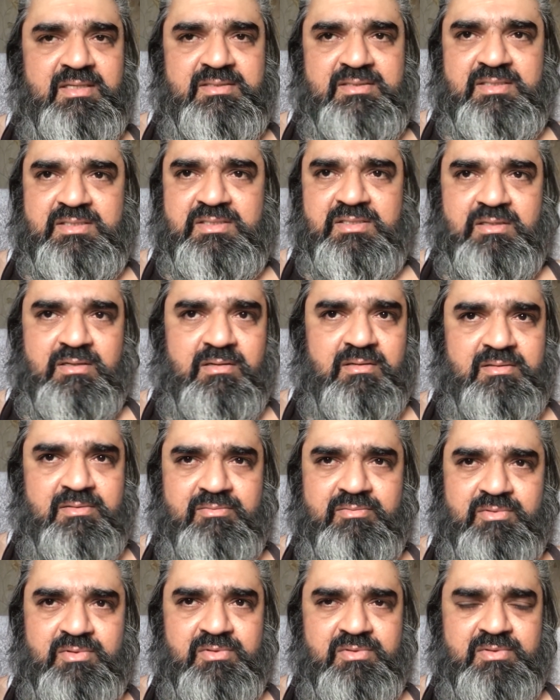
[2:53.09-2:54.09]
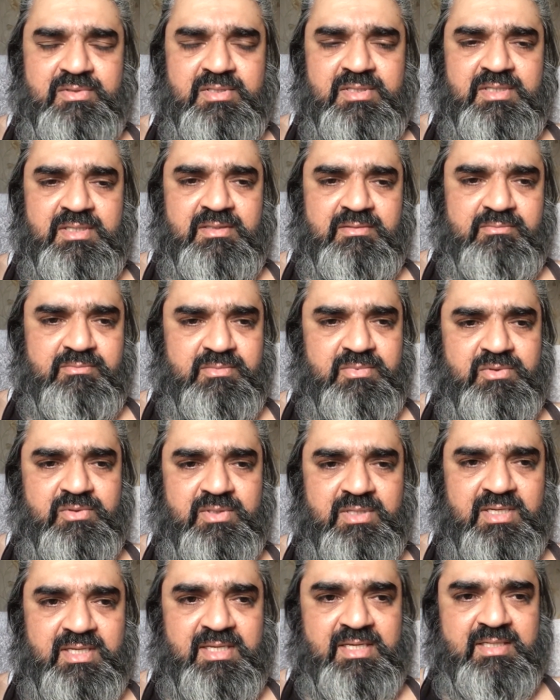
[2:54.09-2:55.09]
As a child, I wore
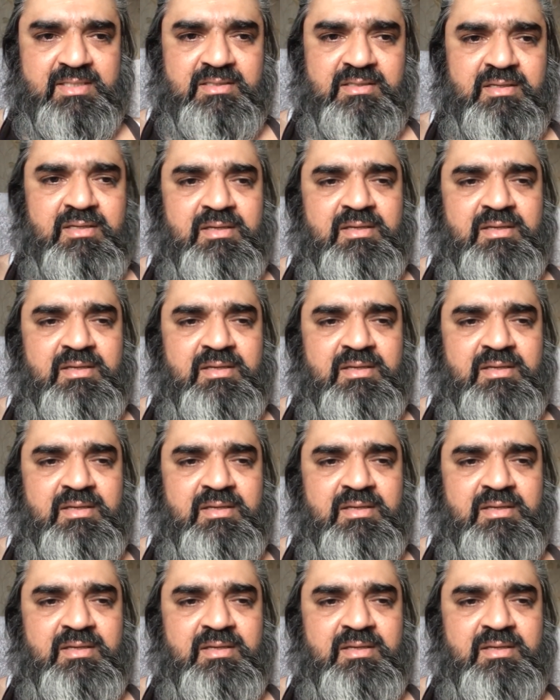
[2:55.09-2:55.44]
the leg.